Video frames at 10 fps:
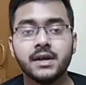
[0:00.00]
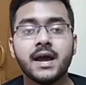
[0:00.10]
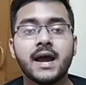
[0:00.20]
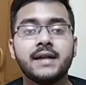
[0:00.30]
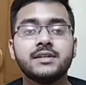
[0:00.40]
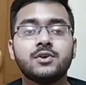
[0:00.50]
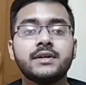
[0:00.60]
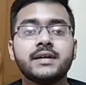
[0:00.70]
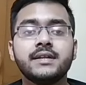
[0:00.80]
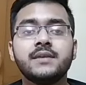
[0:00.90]
And the
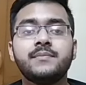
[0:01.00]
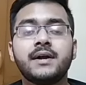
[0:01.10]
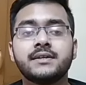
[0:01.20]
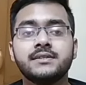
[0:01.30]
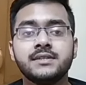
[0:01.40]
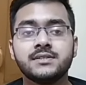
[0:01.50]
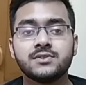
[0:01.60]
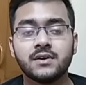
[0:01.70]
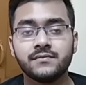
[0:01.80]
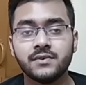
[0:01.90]
non-technical part consists
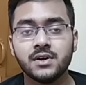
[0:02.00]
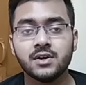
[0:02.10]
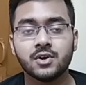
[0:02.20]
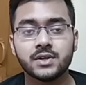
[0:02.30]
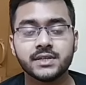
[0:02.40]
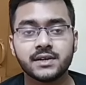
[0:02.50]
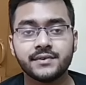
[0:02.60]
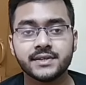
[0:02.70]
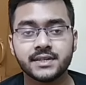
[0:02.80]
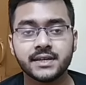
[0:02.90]
of logical
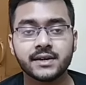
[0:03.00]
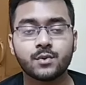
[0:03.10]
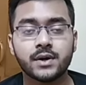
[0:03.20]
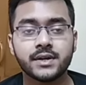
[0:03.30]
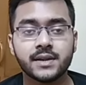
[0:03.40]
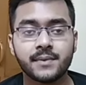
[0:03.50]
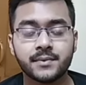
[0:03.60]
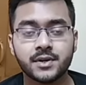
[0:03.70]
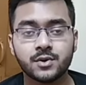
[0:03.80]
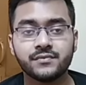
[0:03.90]
reasoning, quantitative
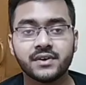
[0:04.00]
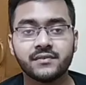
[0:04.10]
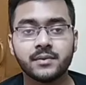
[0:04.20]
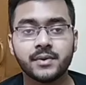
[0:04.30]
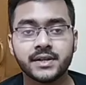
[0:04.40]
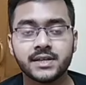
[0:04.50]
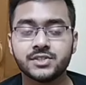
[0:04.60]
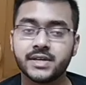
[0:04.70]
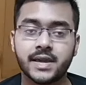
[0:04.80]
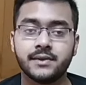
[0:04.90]
aptitude, verbal ability, and
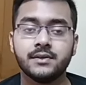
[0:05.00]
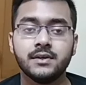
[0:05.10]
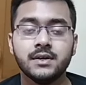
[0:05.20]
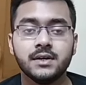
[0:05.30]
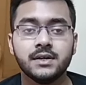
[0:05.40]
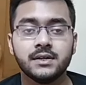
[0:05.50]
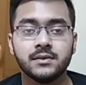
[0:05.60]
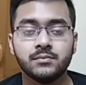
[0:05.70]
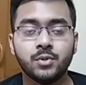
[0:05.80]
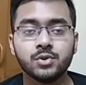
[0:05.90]
GK.
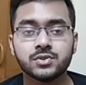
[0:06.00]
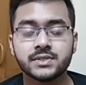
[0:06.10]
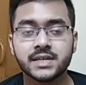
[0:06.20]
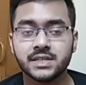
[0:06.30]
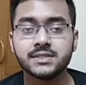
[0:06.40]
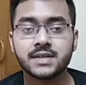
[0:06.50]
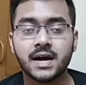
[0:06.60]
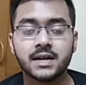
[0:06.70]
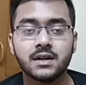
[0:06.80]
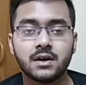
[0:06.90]
Both sections
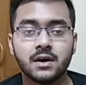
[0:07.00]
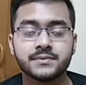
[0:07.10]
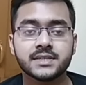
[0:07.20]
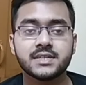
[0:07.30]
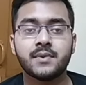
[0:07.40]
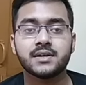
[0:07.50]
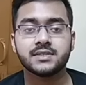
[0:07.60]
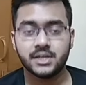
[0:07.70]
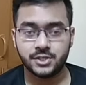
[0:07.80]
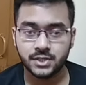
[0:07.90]
are of 60 marks
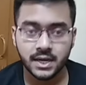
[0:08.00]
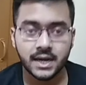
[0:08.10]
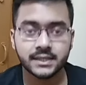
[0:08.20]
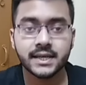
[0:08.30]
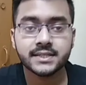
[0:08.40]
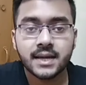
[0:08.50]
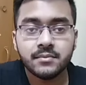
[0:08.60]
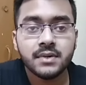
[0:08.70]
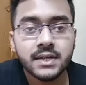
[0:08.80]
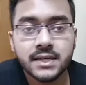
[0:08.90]
each, and the
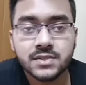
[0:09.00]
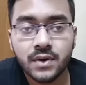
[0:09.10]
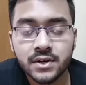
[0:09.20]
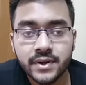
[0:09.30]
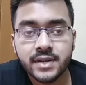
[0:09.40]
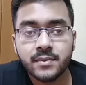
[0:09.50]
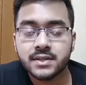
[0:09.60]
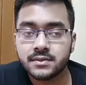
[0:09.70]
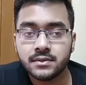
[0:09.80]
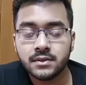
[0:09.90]
exam is 120
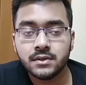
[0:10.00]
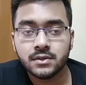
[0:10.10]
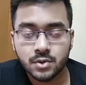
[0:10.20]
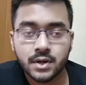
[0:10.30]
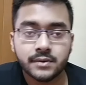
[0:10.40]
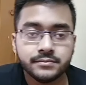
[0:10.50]
marks total.